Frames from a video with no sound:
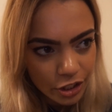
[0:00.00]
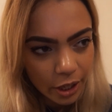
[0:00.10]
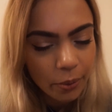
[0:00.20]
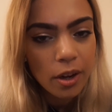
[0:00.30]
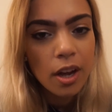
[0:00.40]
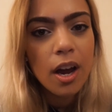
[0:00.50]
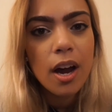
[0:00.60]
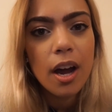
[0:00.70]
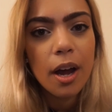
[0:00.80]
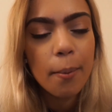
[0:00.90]
So
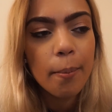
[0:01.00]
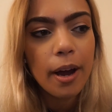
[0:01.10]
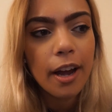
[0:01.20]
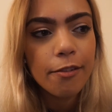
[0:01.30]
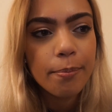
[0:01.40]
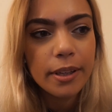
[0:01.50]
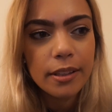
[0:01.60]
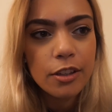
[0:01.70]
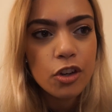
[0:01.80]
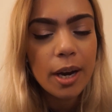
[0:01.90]
I've
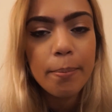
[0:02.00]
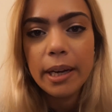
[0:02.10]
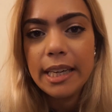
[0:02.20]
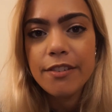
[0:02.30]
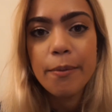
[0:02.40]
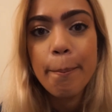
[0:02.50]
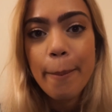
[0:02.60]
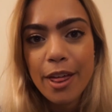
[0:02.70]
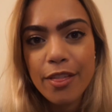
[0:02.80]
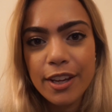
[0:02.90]
been trying many different
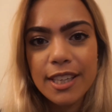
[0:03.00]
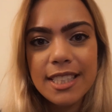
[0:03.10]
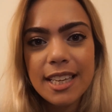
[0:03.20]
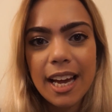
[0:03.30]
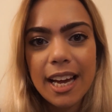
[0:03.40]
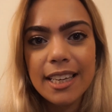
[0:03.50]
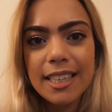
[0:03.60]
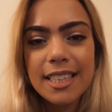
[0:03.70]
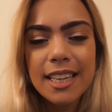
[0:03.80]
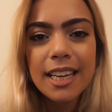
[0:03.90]
methods,
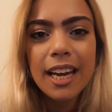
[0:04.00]
and